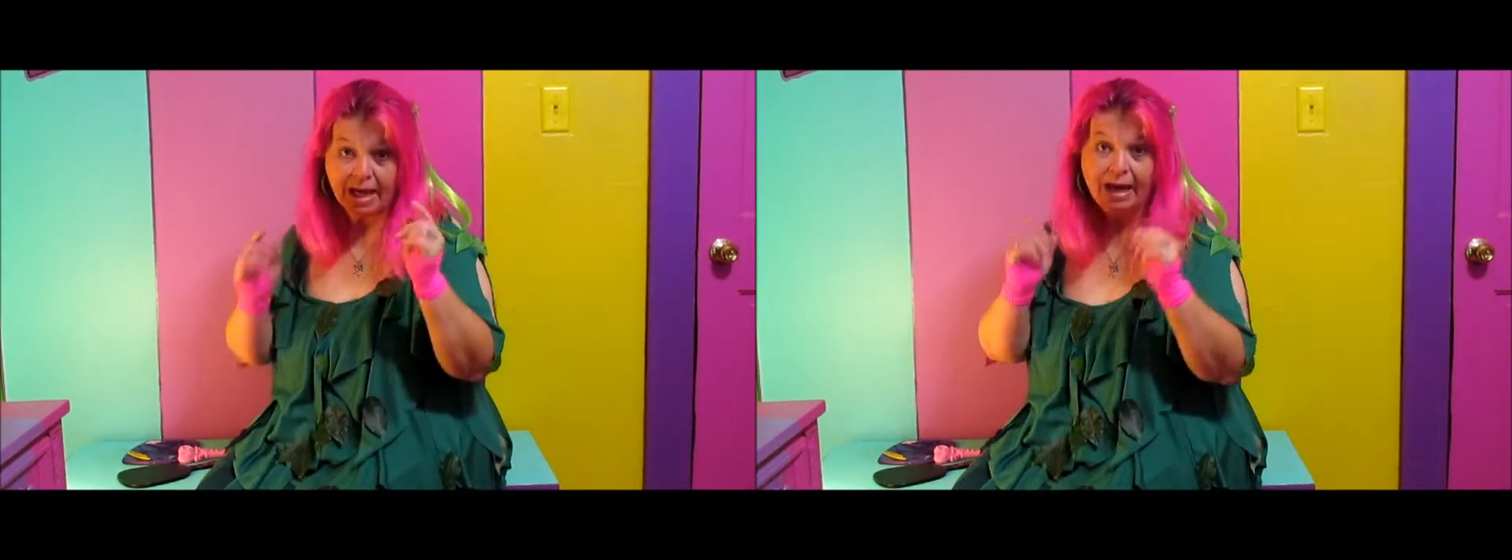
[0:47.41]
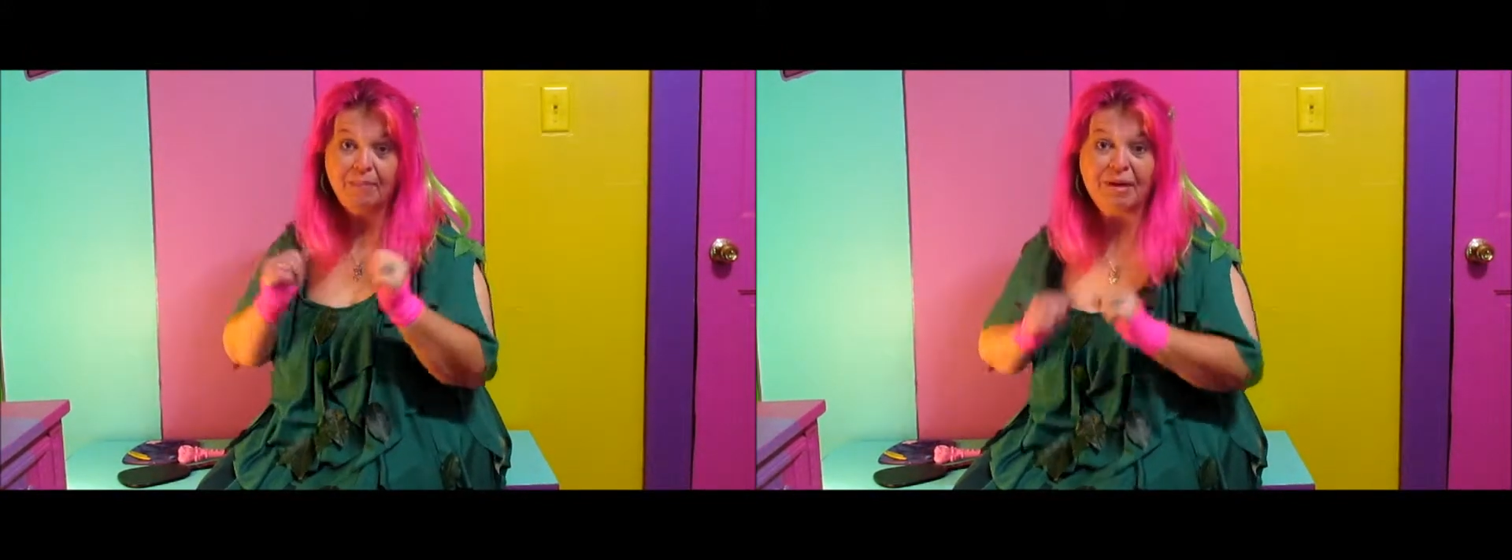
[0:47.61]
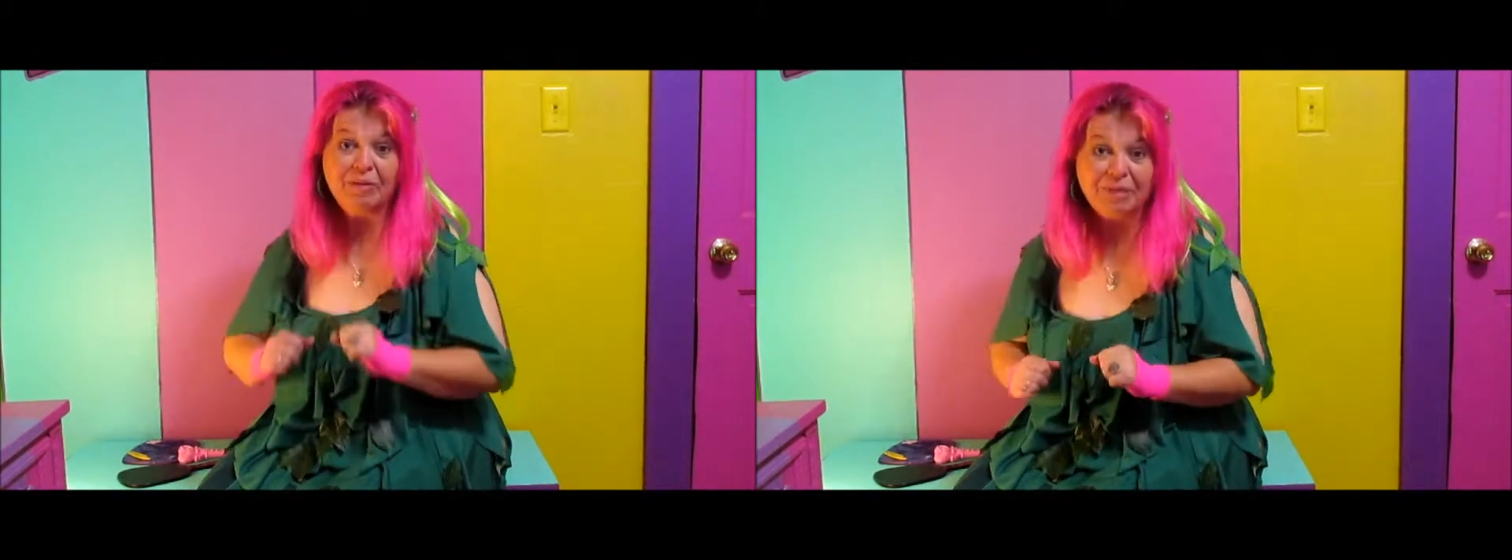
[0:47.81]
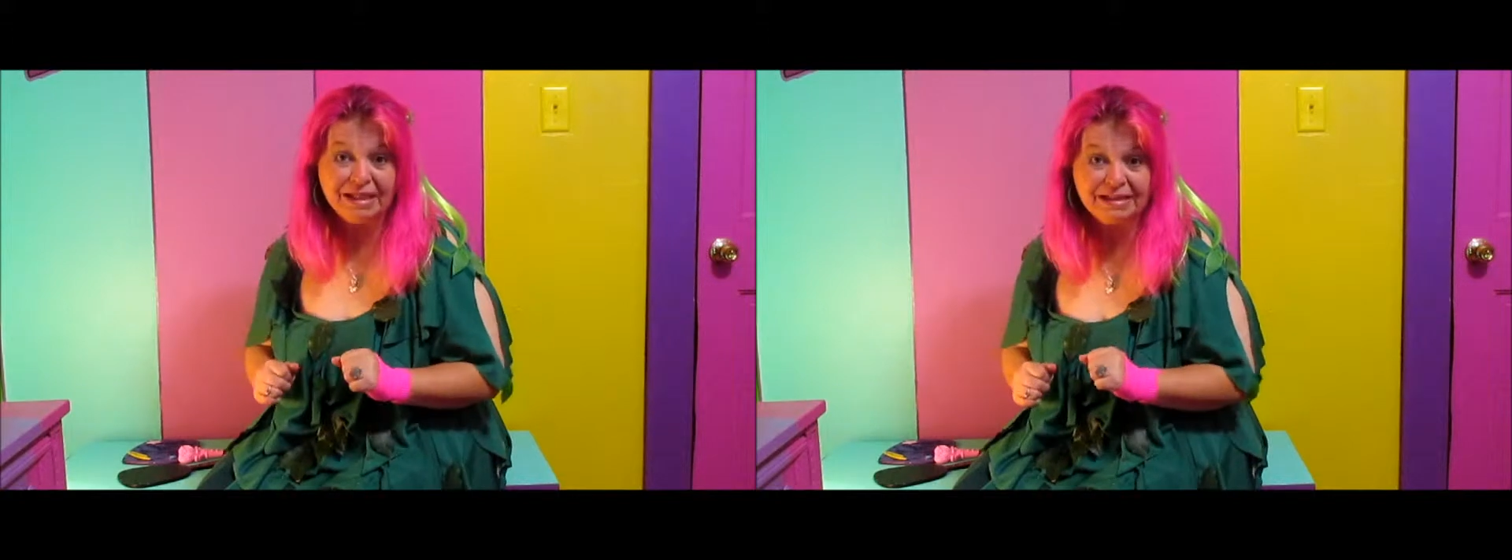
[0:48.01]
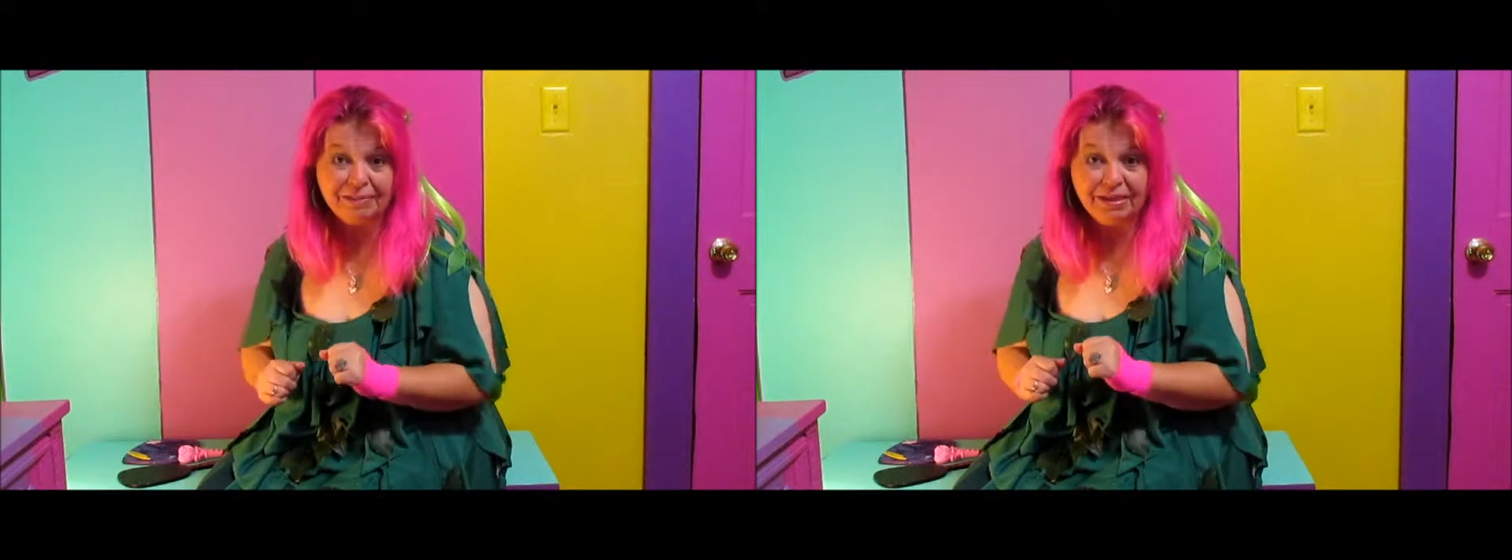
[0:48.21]
a better
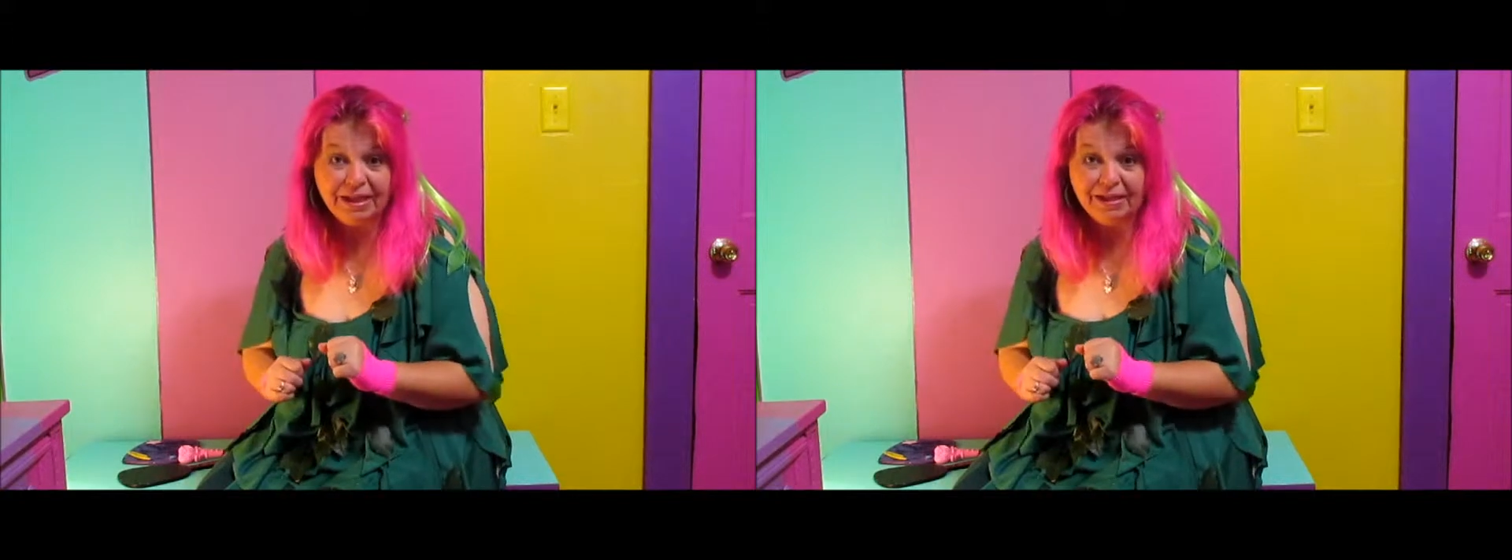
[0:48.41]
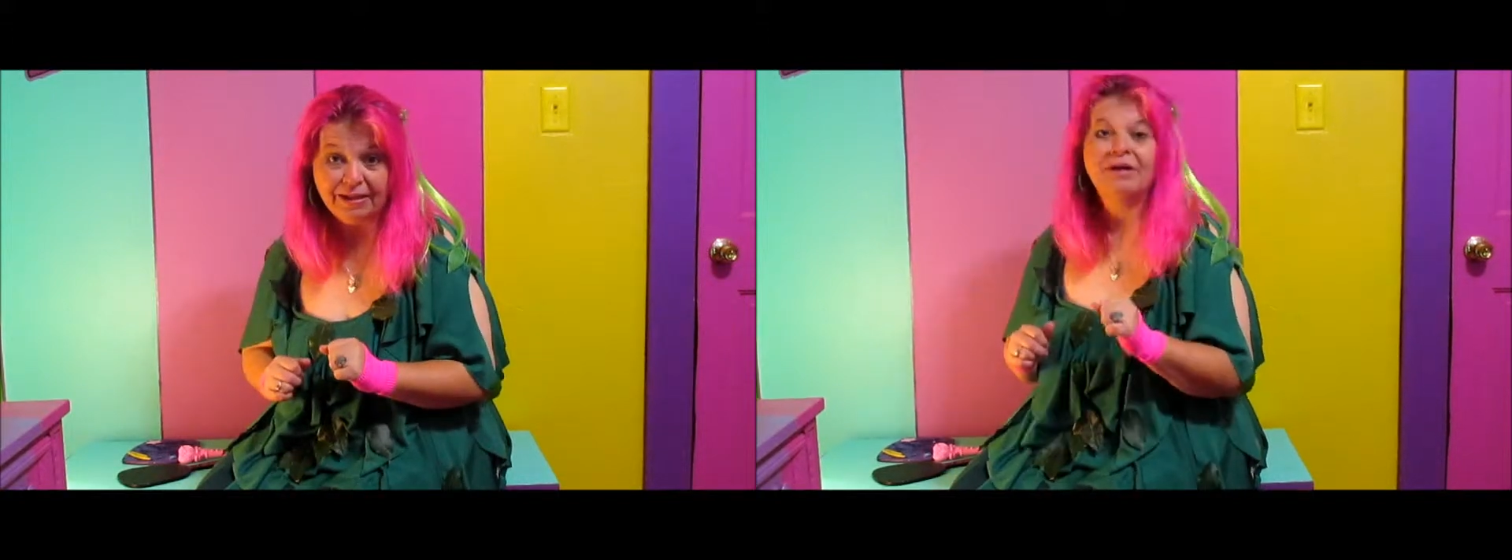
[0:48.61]
place to be.